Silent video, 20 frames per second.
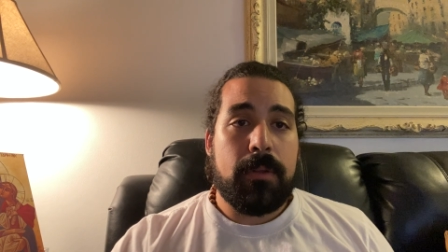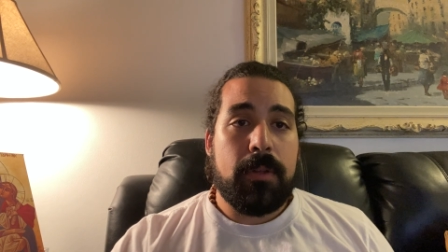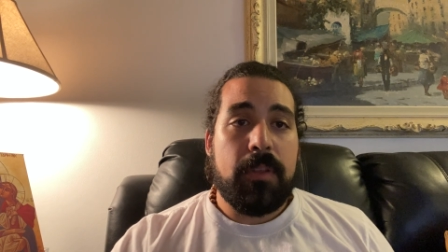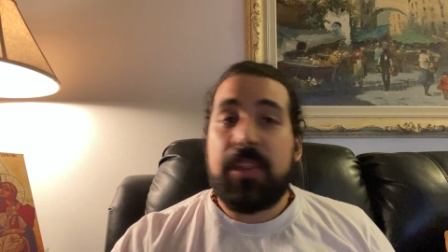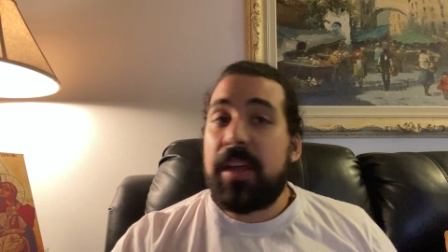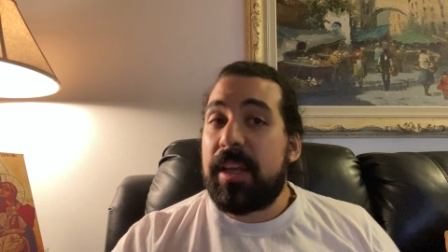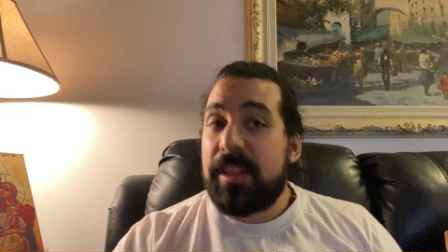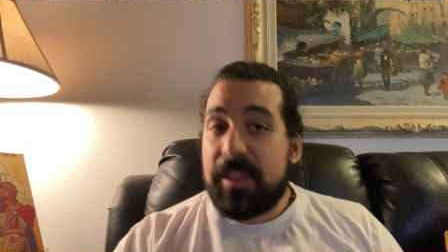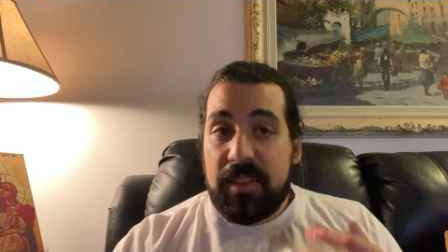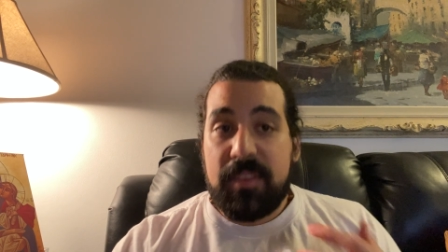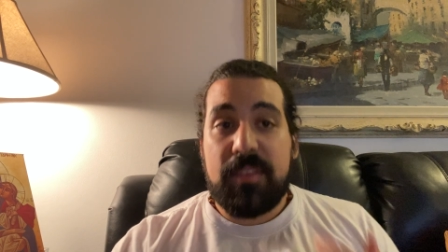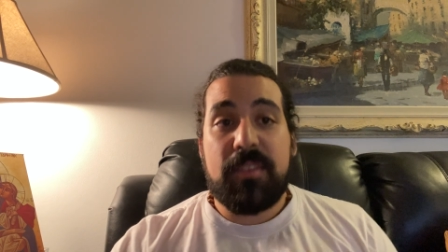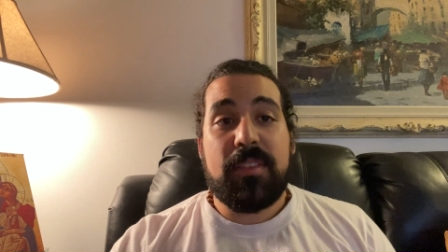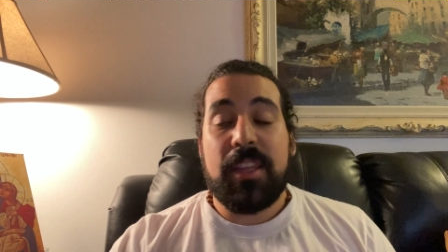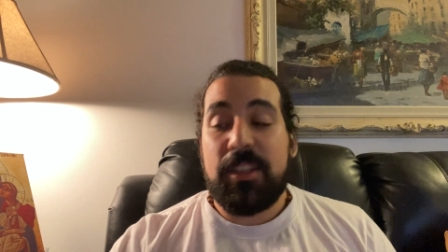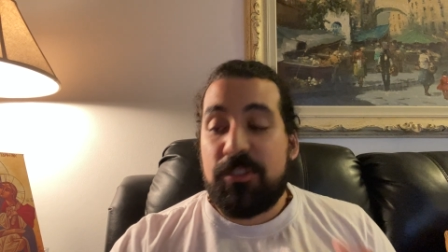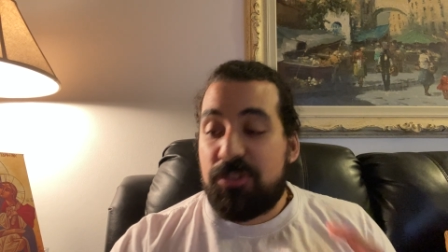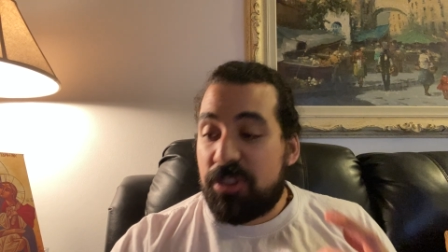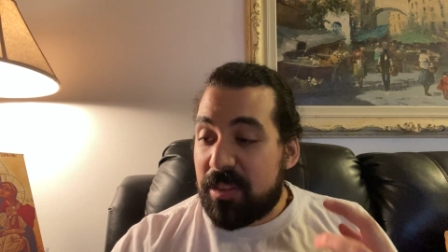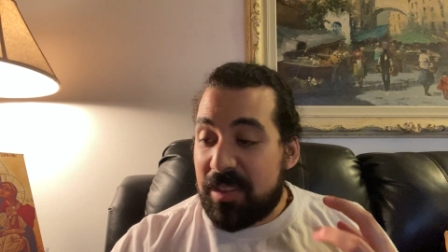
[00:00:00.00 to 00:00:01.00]
They,
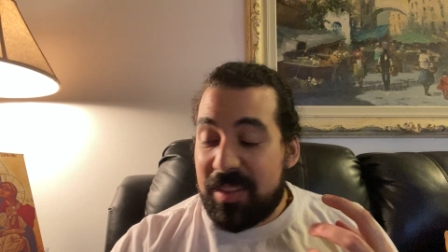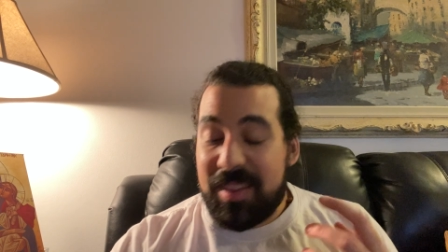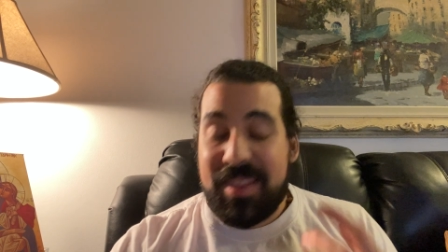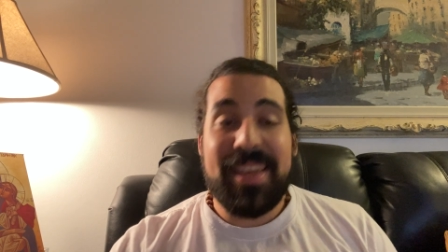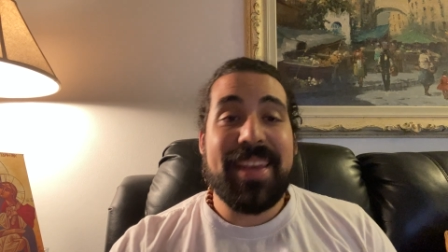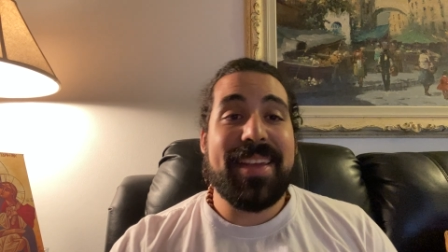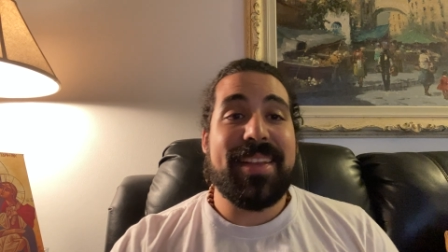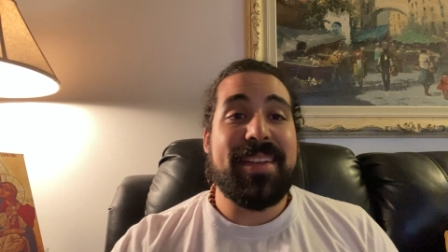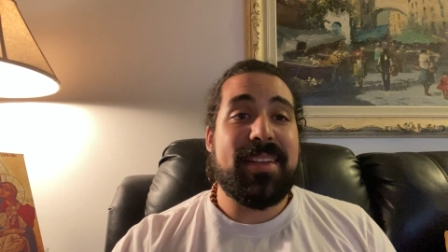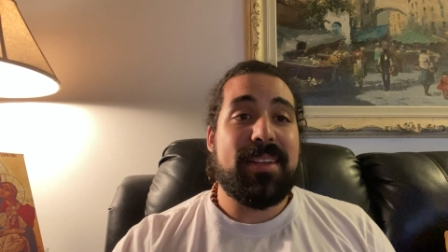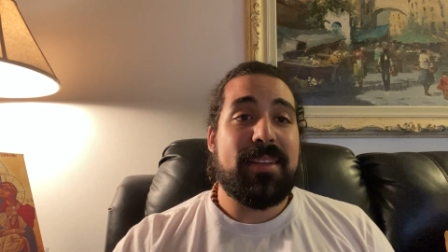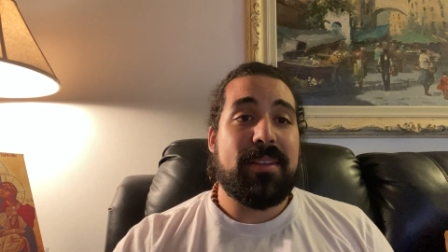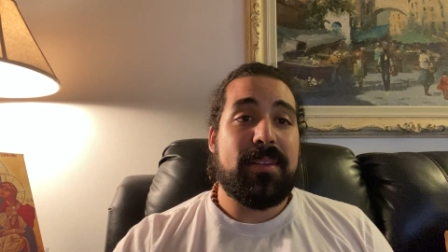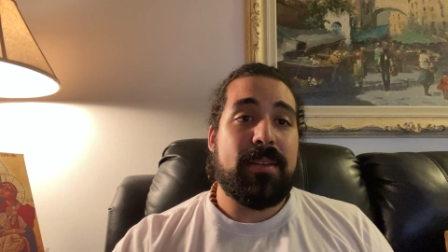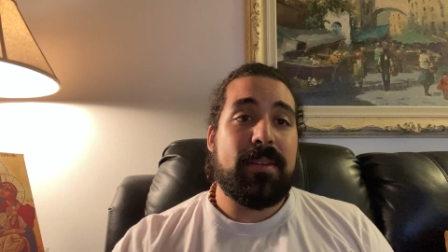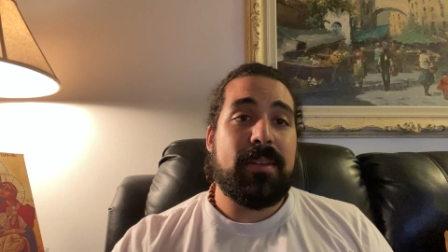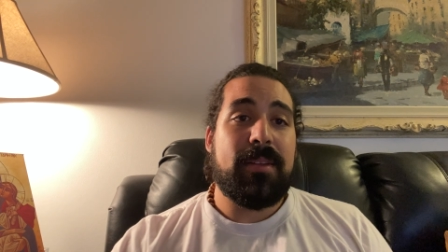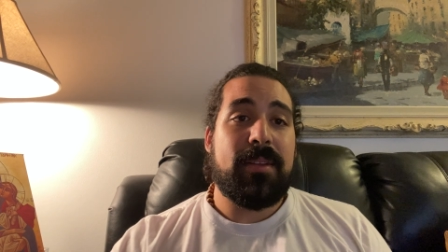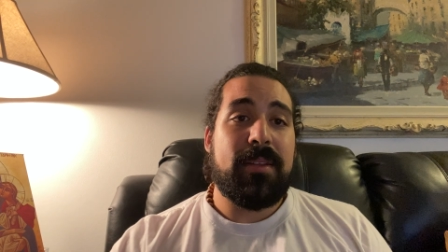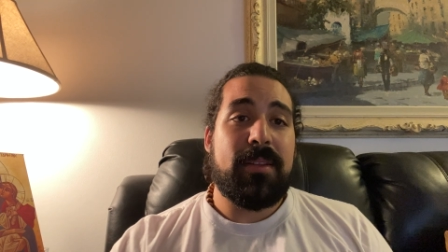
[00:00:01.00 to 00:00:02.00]
they just did.
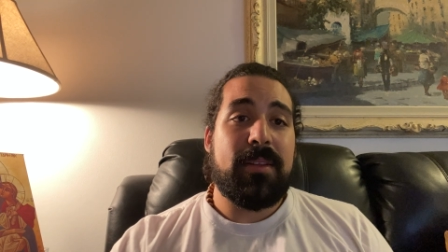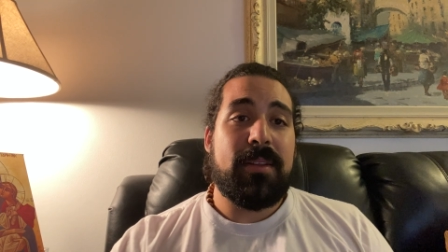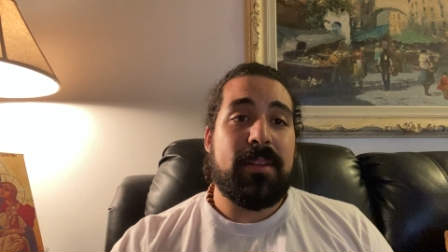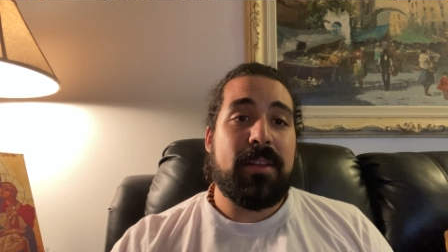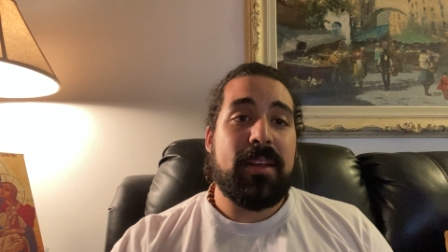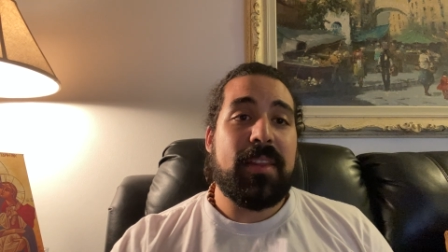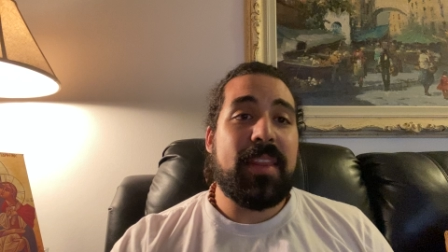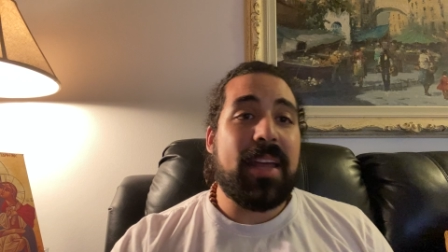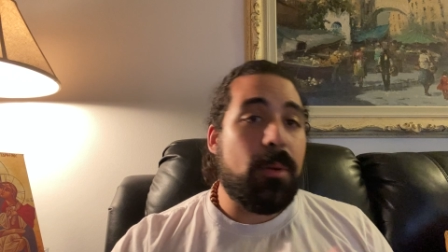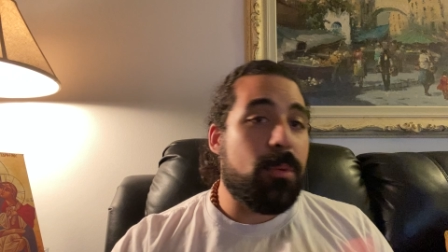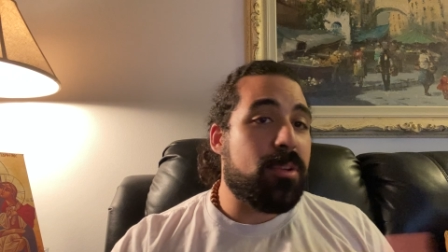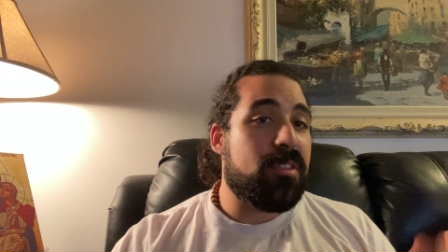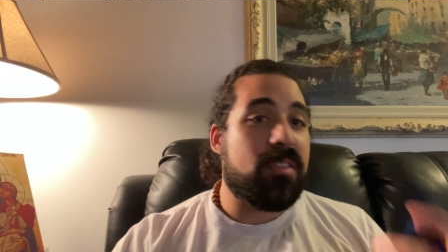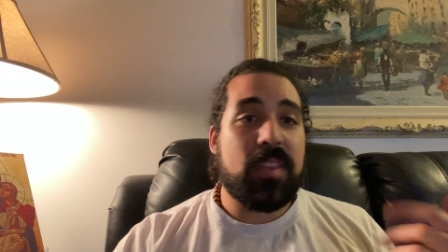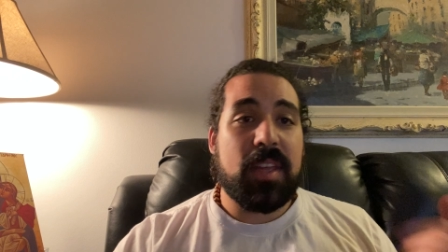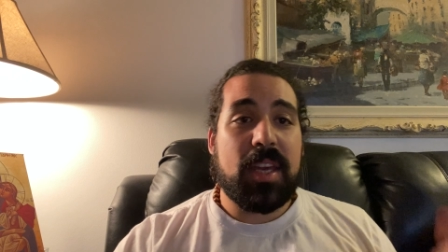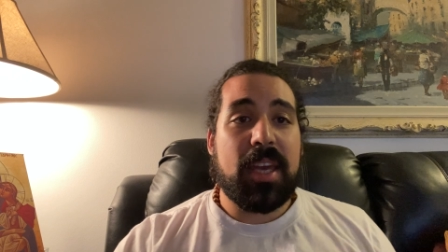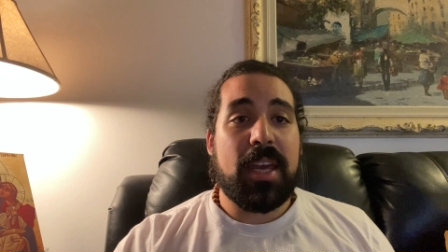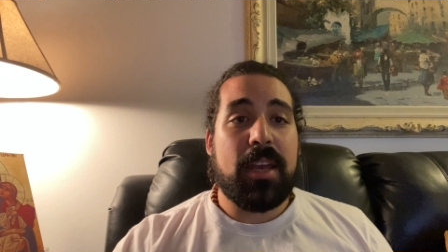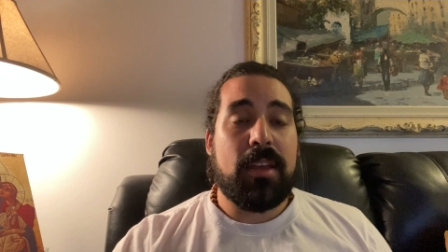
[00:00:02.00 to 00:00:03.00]
And that wasn't
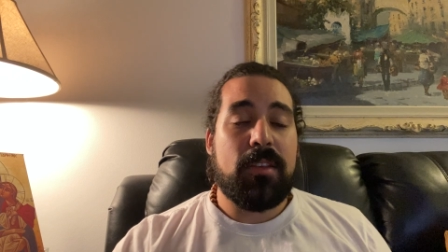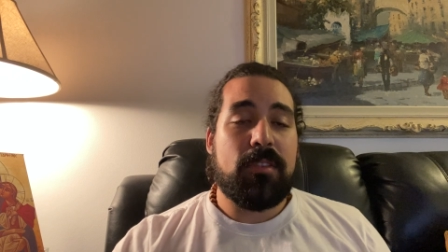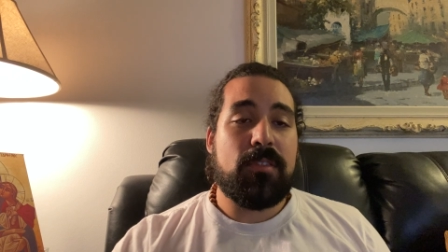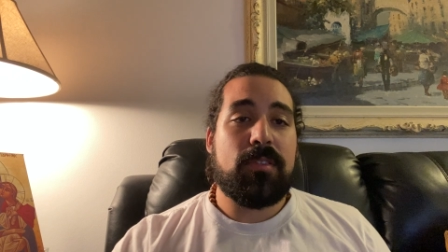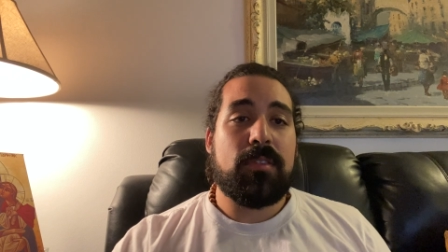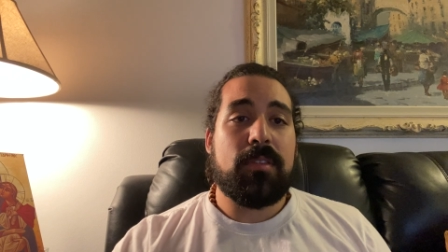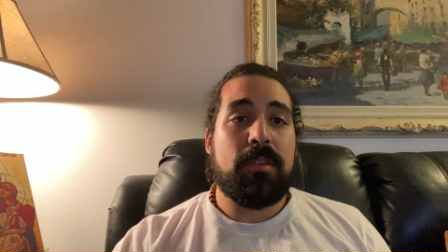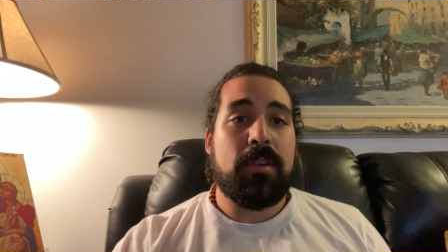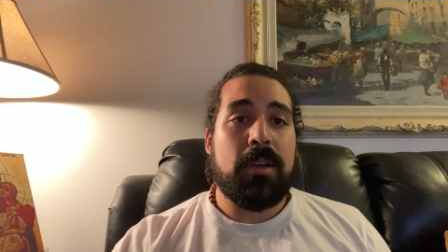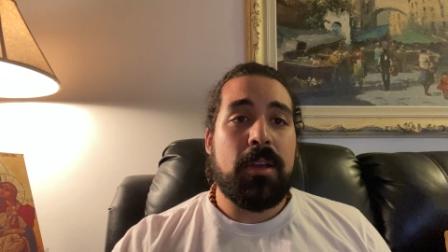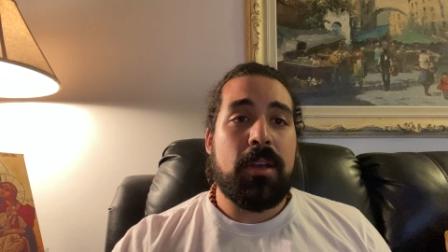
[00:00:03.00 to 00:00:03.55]
the case.